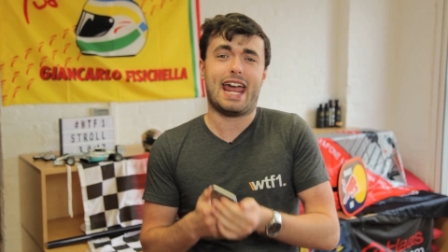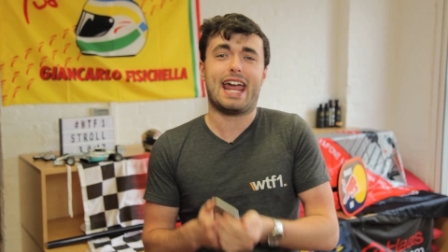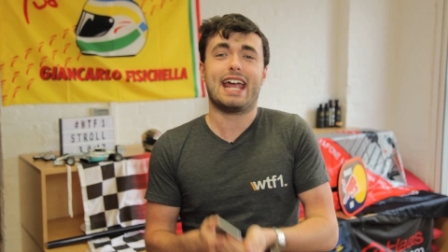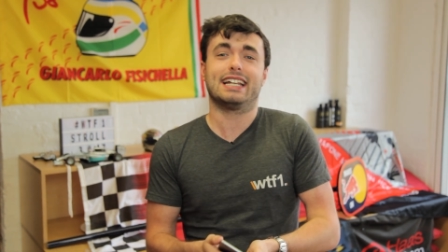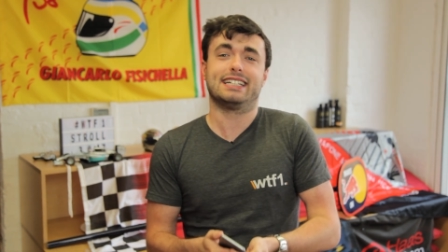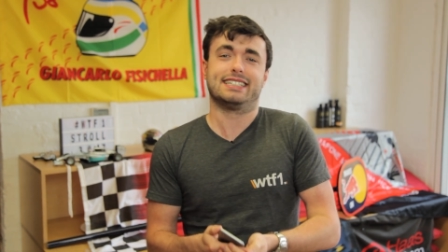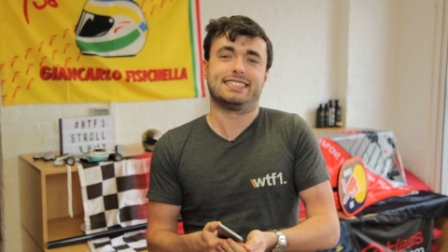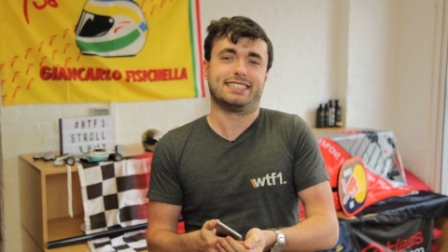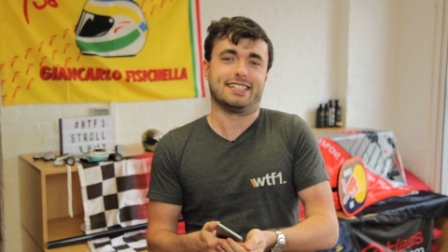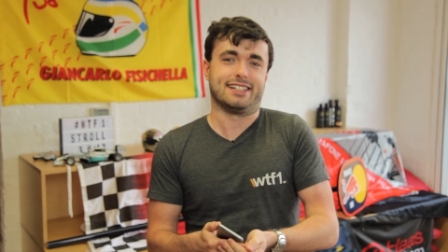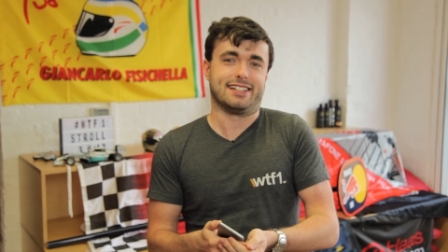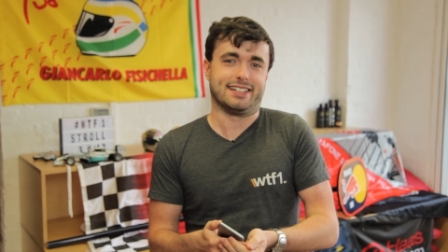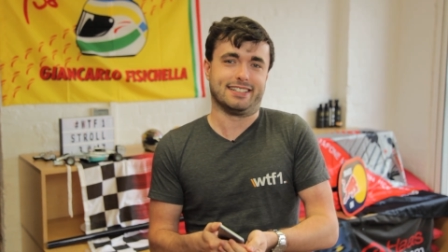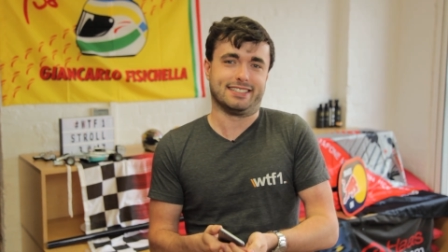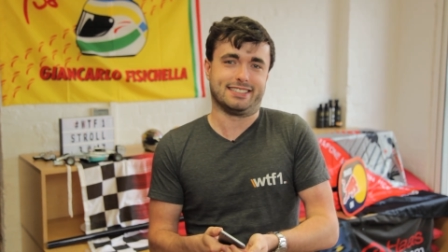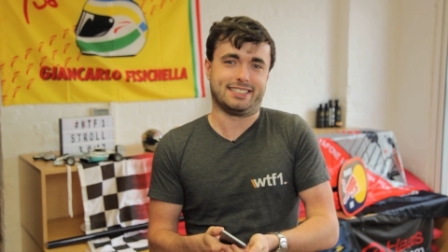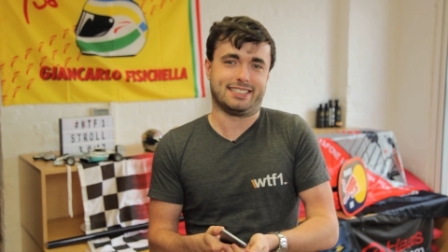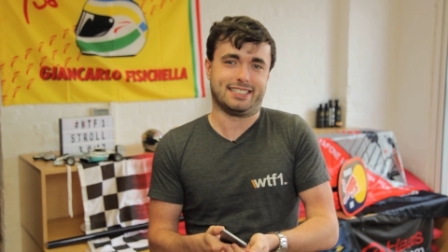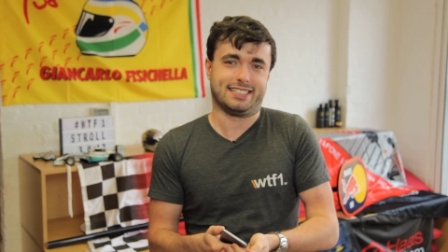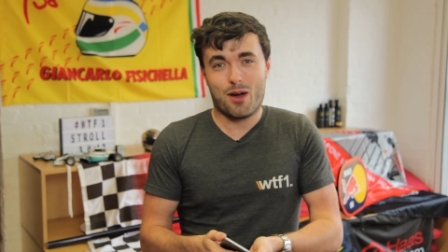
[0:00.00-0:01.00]

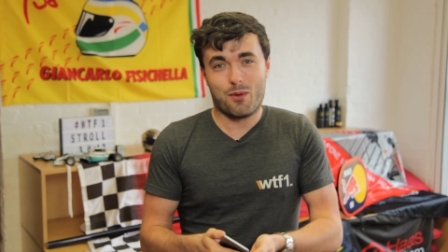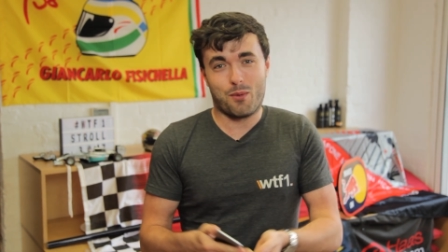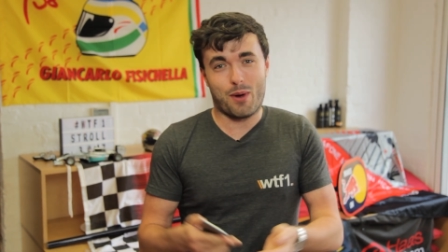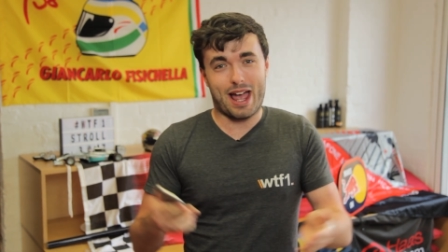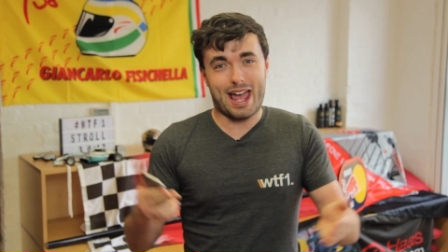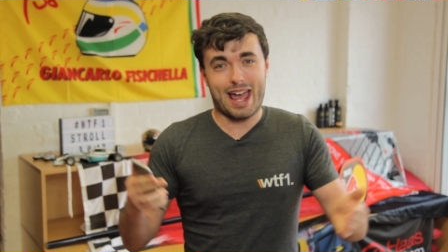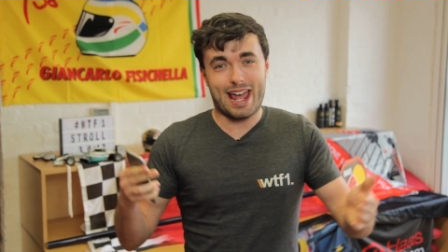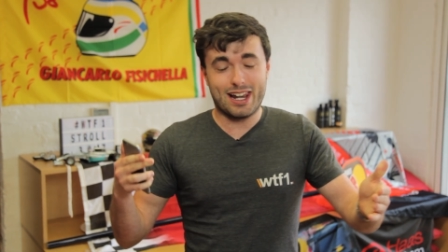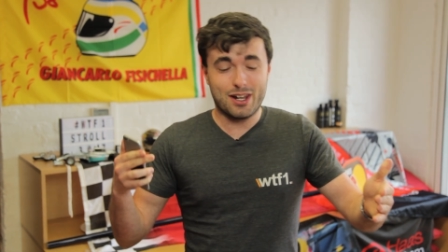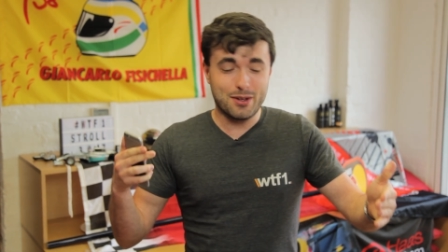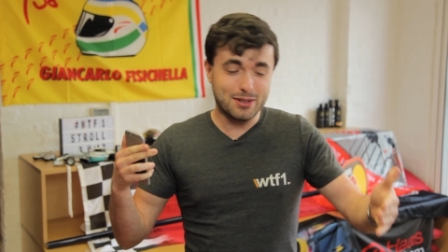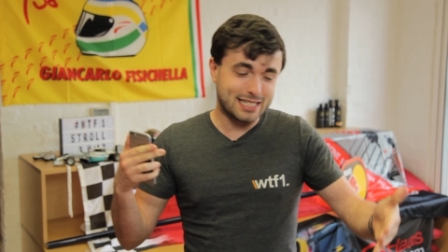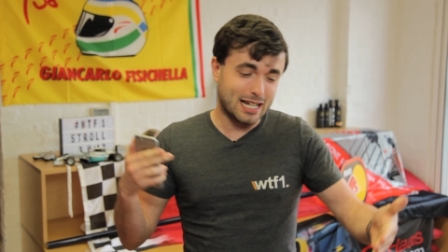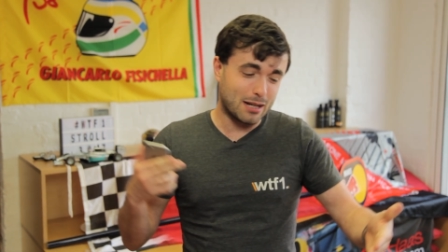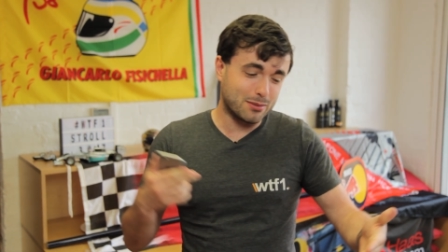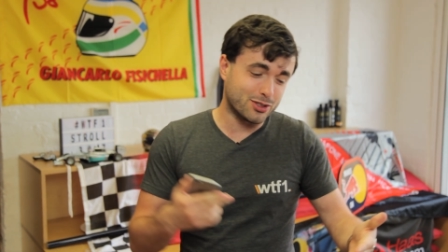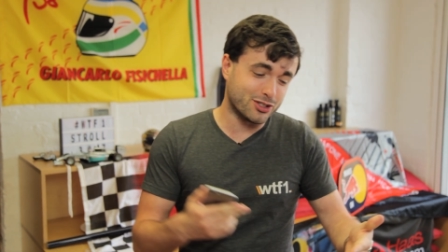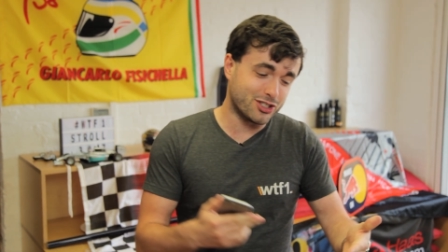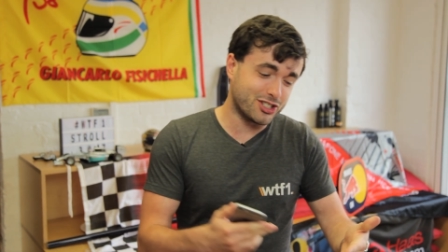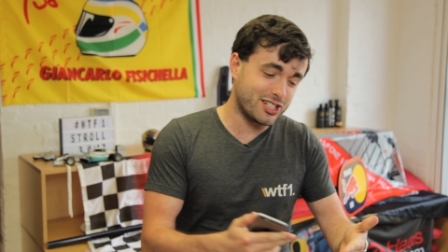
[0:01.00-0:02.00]
incident where Lewis
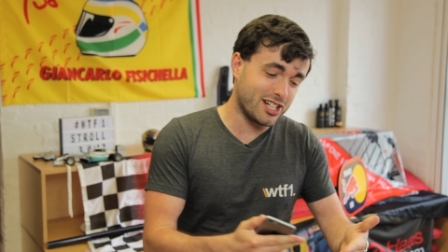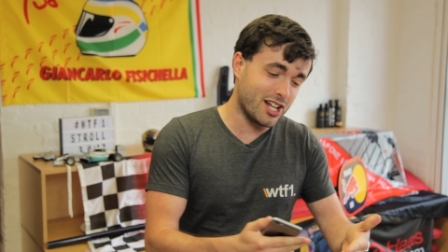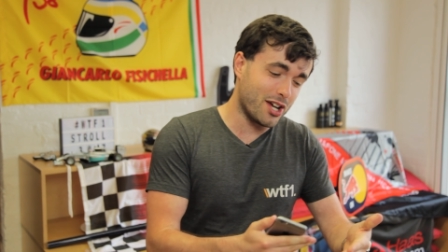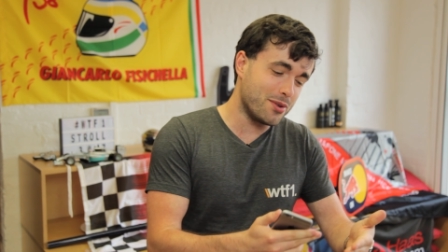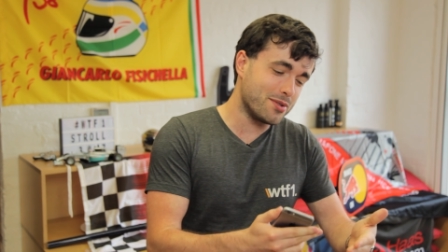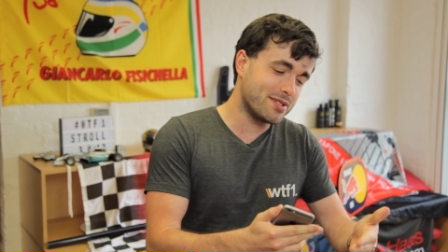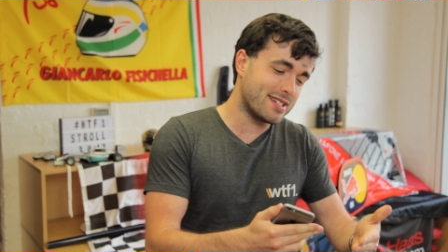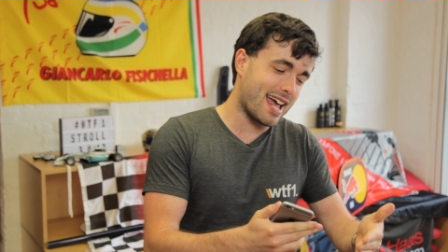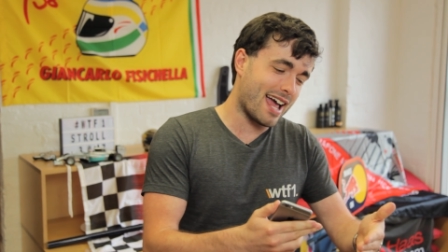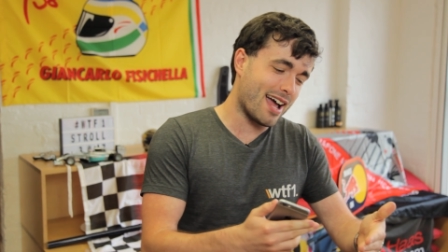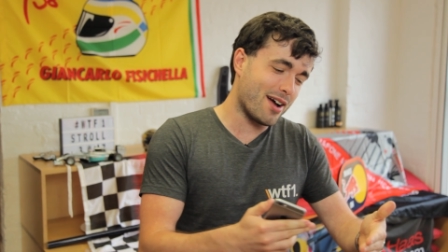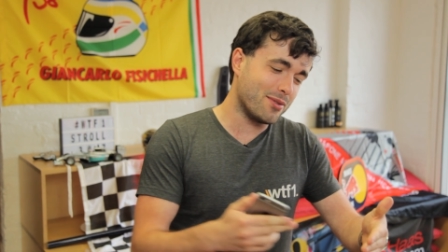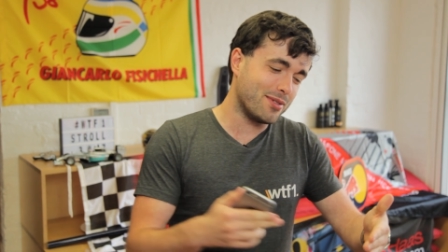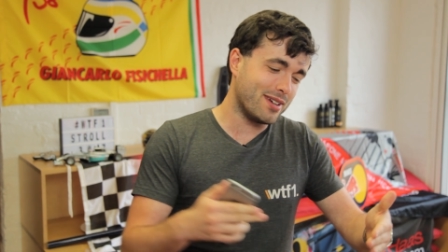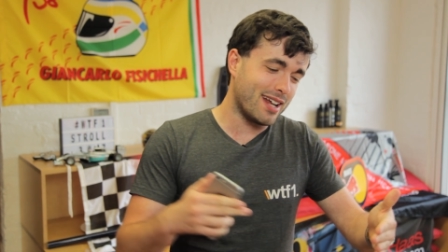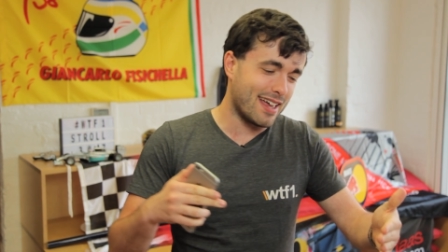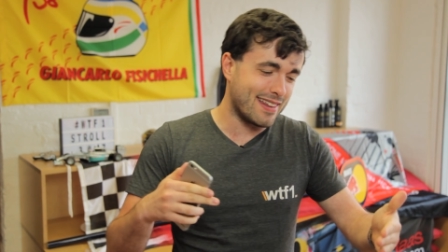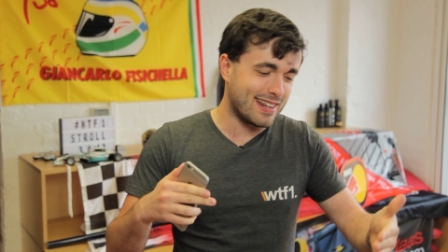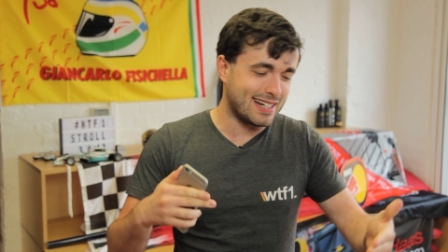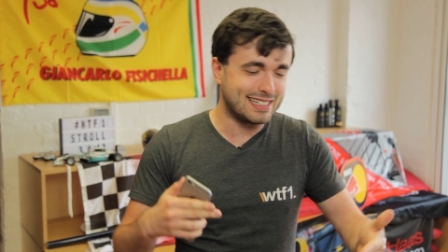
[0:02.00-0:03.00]
Hamilton slowed
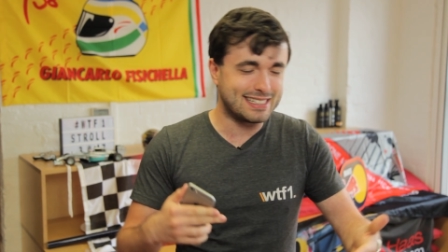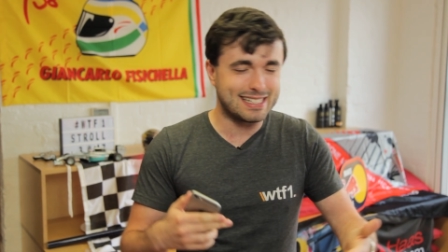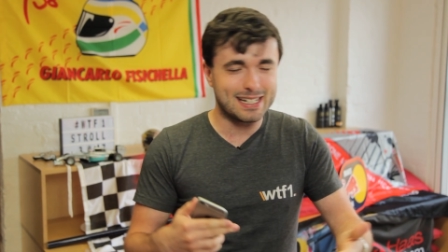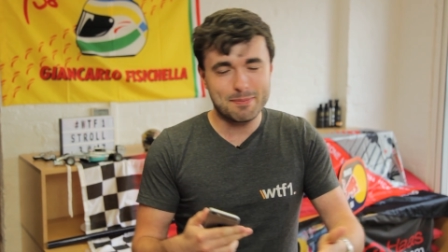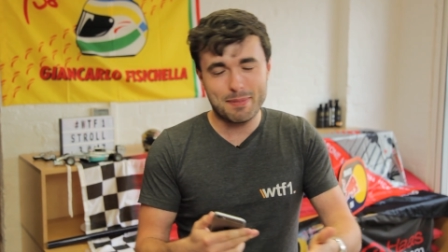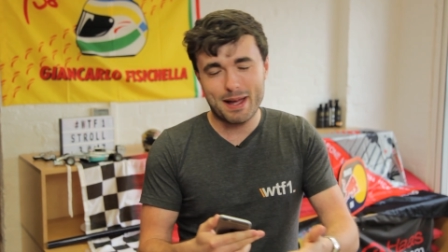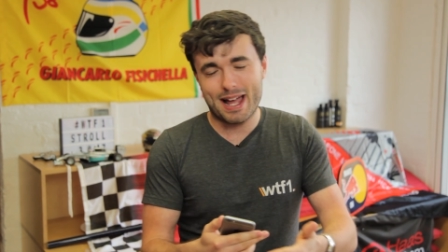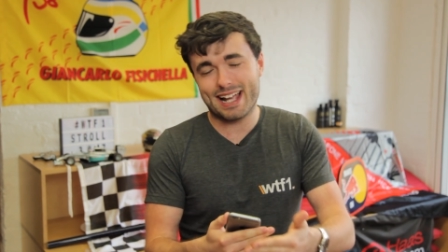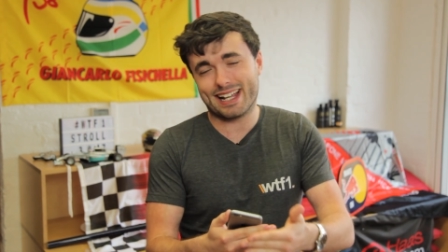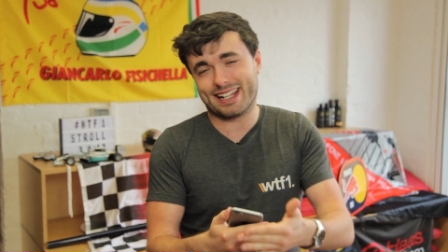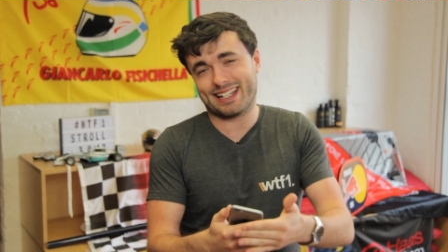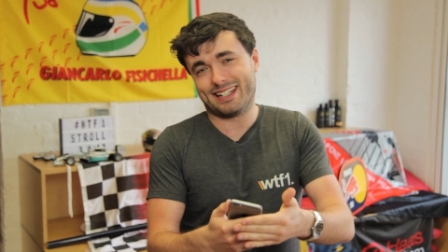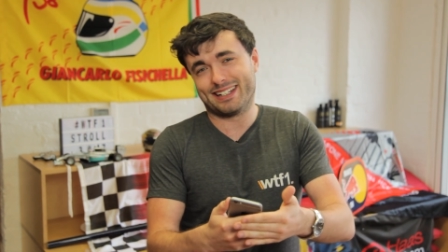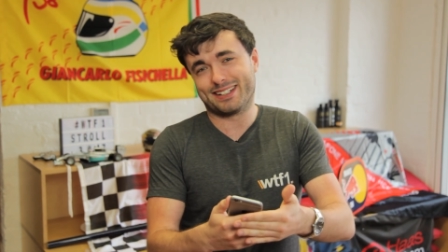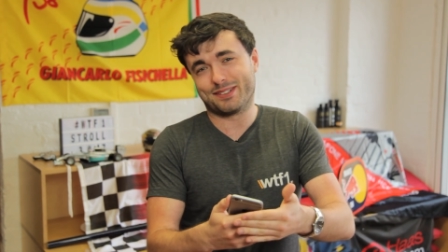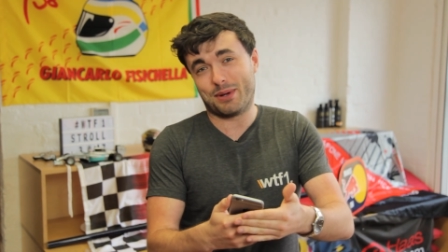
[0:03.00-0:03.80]
down and then into the back